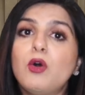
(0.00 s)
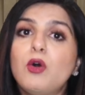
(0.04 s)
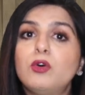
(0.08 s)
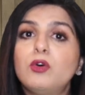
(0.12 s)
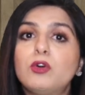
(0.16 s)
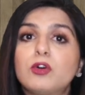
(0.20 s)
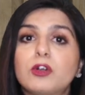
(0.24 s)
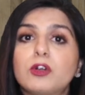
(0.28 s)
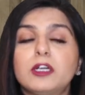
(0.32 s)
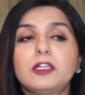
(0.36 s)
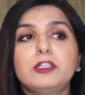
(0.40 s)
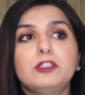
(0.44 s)

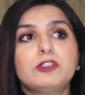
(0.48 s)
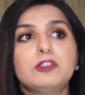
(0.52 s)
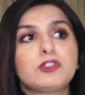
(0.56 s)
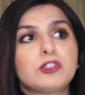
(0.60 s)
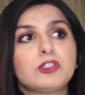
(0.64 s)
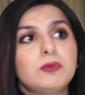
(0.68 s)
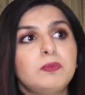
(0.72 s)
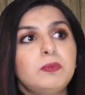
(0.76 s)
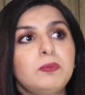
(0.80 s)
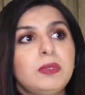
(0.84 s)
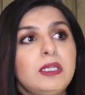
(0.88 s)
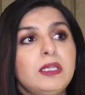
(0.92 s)
or you
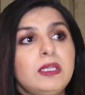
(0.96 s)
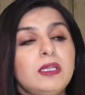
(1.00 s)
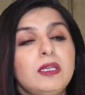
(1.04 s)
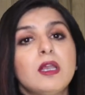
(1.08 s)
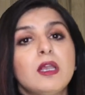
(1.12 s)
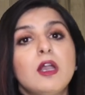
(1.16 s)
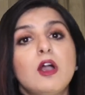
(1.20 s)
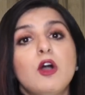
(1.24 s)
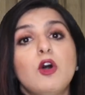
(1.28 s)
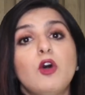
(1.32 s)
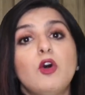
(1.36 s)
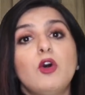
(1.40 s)
should
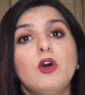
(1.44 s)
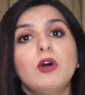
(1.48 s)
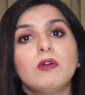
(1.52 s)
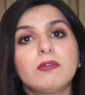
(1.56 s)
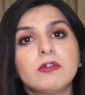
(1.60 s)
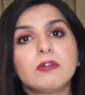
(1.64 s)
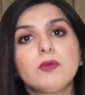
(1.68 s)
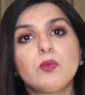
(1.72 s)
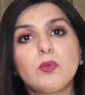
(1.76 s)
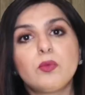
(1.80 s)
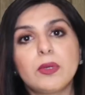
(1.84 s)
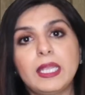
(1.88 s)
be
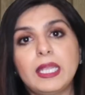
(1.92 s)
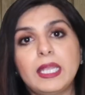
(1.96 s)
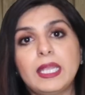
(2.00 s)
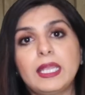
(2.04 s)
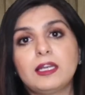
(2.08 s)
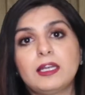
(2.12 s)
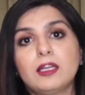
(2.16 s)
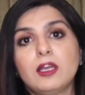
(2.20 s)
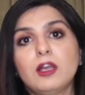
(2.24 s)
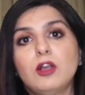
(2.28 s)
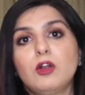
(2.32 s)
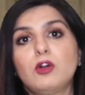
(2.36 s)

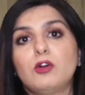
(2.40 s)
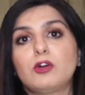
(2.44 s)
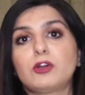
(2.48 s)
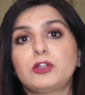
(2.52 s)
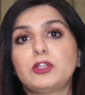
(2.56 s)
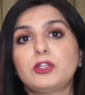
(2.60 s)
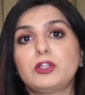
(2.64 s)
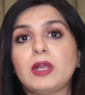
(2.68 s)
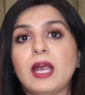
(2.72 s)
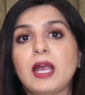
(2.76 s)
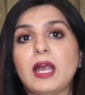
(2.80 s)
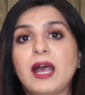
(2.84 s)
overweight
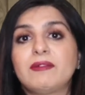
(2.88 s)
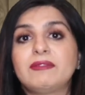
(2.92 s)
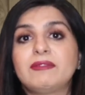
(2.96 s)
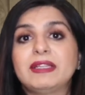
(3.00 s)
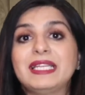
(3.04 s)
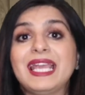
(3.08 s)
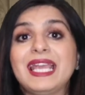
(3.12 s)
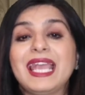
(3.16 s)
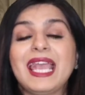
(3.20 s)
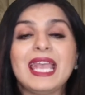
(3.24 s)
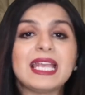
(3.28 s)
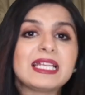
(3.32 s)
or you have
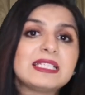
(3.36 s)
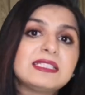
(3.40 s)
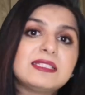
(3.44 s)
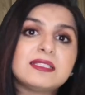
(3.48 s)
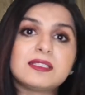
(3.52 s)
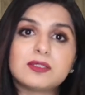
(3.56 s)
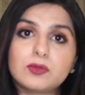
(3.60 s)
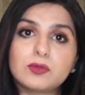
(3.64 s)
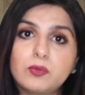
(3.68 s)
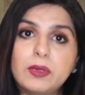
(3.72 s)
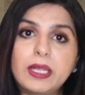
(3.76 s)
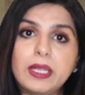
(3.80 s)
an
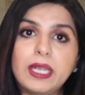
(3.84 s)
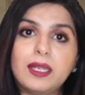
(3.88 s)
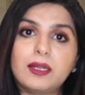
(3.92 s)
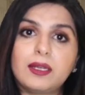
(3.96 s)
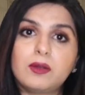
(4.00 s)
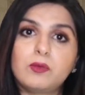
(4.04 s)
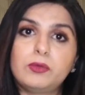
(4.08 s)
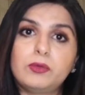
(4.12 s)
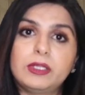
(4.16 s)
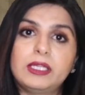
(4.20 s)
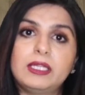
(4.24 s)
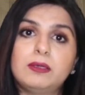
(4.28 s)
excess
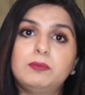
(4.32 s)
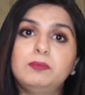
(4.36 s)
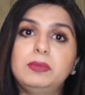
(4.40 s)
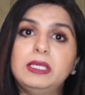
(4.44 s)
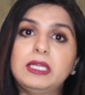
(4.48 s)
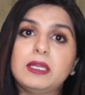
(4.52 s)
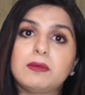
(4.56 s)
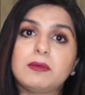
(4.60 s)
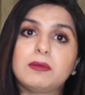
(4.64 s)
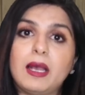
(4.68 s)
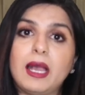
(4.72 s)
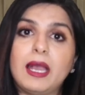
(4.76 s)
weight with a
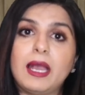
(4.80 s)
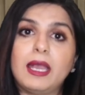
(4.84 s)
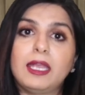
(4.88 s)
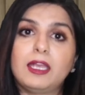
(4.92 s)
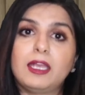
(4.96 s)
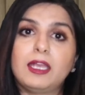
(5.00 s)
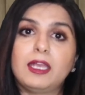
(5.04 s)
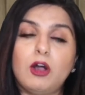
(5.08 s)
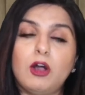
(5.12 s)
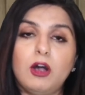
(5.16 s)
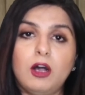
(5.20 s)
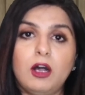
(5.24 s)

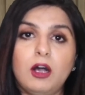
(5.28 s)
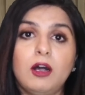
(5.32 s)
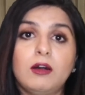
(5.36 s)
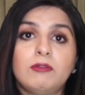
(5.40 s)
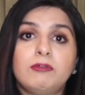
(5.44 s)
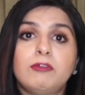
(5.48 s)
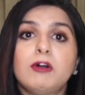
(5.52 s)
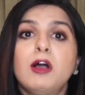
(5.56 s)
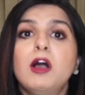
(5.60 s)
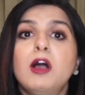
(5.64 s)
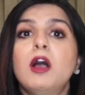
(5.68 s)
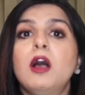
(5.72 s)
BMI of